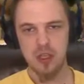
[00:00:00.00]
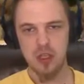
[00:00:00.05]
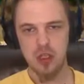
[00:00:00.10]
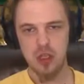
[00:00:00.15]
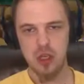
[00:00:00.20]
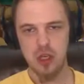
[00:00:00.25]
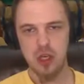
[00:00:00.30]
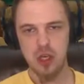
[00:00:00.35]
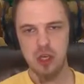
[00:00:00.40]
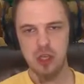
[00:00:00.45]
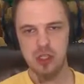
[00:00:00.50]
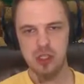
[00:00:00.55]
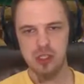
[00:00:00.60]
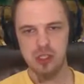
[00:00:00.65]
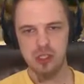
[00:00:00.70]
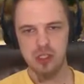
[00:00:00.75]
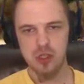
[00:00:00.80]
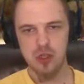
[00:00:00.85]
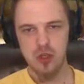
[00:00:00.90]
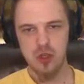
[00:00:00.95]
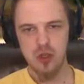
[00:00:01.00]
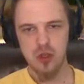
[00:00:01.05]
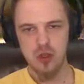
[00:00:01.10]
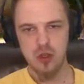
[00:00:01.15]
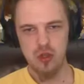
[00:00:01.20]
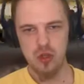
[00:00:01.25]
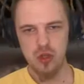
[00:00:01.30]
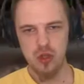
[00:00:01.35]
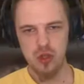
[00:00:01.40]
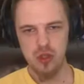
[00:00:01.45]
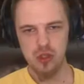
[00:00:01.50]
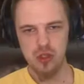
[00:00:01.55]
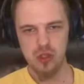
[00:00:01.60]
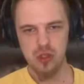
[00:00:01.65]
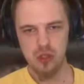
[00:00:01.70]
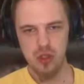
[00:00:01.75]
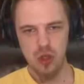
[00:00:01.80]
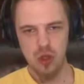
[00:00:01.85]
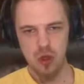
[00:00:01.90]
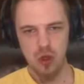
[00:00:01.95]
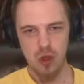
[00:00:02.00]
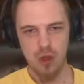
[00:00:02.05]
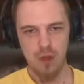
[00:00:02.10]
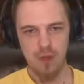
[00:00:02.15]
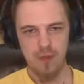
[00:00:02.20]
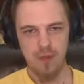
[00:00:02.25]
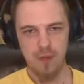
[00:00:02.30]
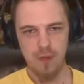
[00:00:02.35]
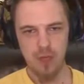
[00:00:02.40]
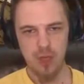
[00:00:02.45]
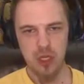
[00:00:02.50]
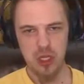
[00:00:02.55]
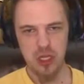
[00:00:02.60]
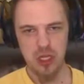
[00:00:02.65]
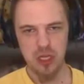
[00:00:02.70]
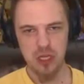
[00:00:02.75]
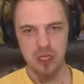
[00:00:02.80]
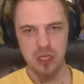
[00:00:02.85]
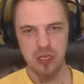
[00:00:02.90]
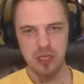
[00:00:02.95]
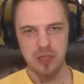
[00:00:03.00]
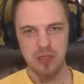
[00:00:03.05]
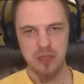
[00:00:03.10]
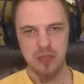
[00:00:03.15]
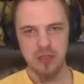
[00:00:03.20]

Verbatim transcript: Yes! Yes! All for me!